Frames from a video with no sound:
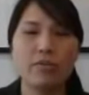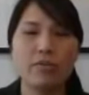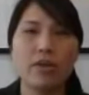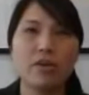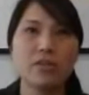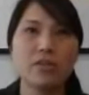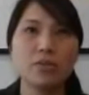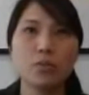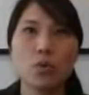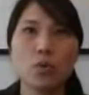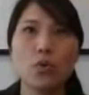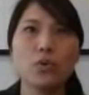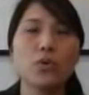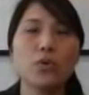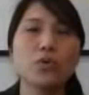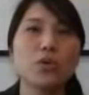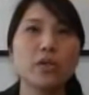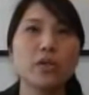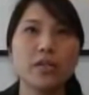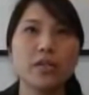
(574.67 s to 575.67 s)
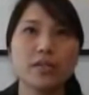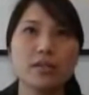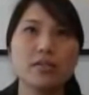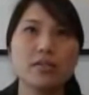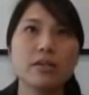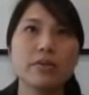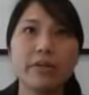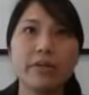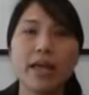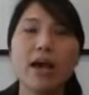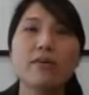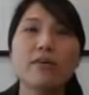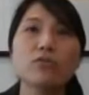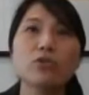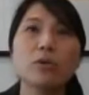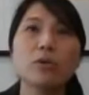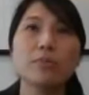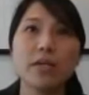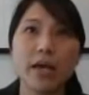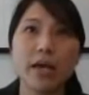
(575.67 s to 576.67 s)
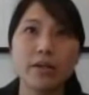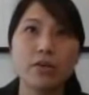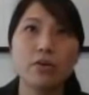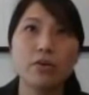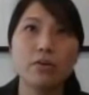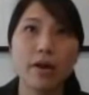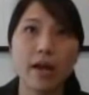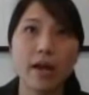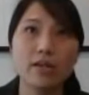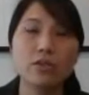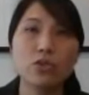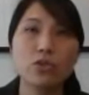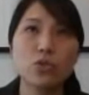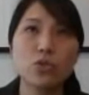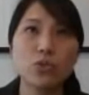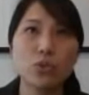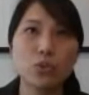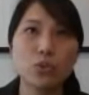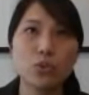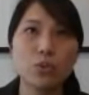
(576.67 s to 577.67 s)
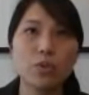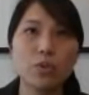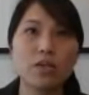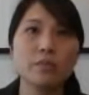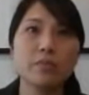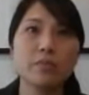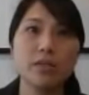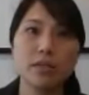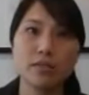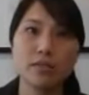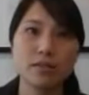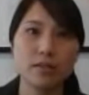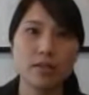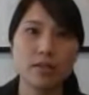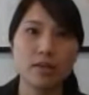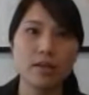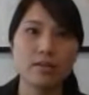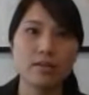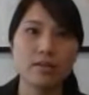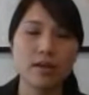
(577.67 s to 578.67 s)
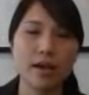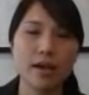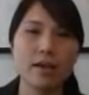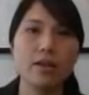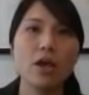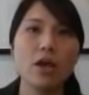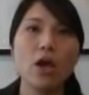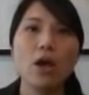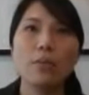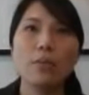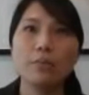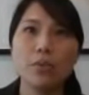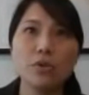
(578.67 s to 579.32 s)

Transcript: If they're small, you don't necessarily have to obtain a grant to administer the estate.